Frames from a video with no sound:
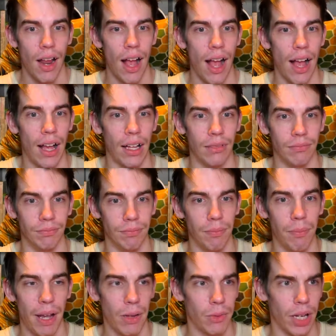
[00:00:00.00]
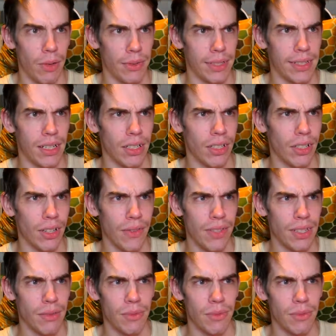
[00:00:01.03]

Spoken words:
Back when I was younger, I think it